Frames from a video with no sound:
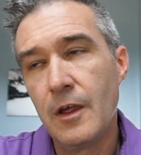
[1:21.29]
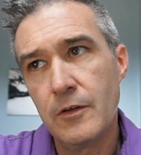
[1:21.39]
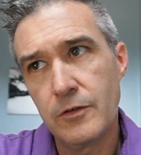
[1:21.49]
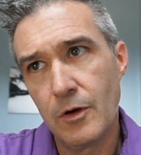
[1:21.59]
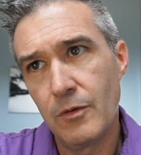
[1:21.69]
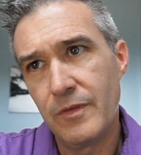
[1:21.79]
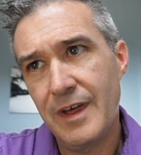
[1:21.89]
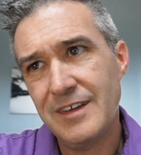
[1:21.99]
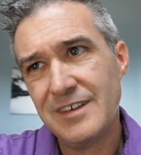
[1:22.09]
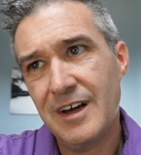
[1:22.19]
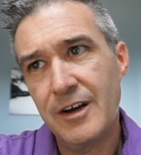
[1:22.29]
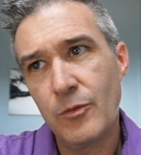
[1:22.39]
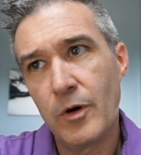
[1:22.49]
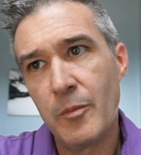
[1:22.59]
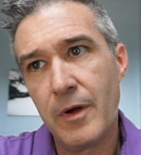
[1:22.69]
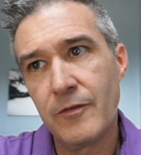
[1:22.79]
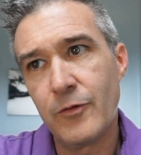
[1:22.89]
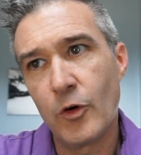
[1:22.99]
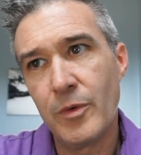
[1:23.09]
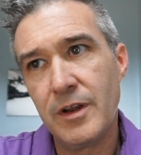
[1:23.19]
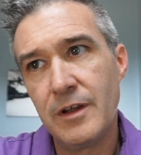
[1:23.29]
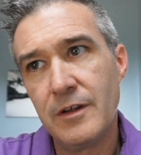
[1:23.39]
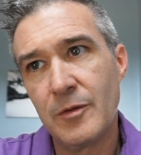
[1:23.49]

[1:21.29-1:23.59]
So that's kind of where metformin is.